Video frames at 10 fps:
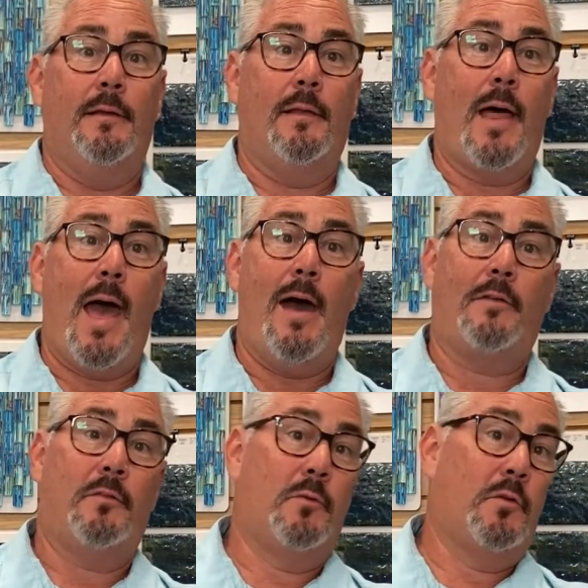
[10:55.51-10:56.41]

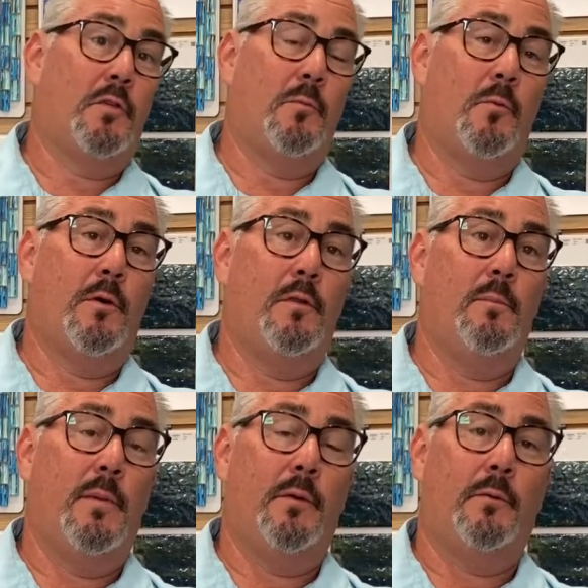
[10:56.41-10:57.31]
last or somewhere in the
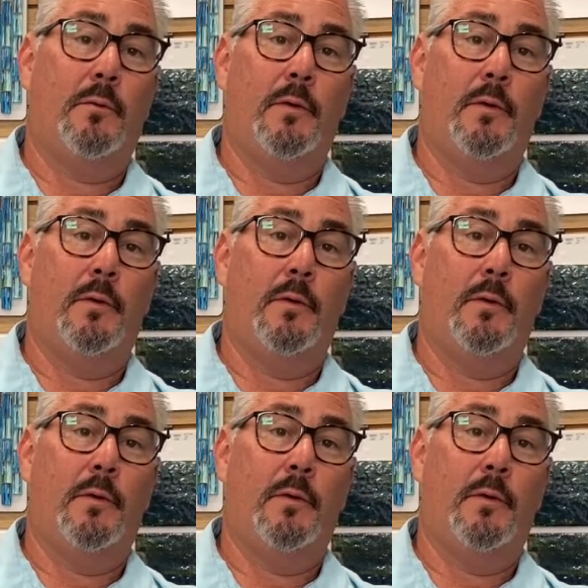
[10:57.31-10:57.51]
middle.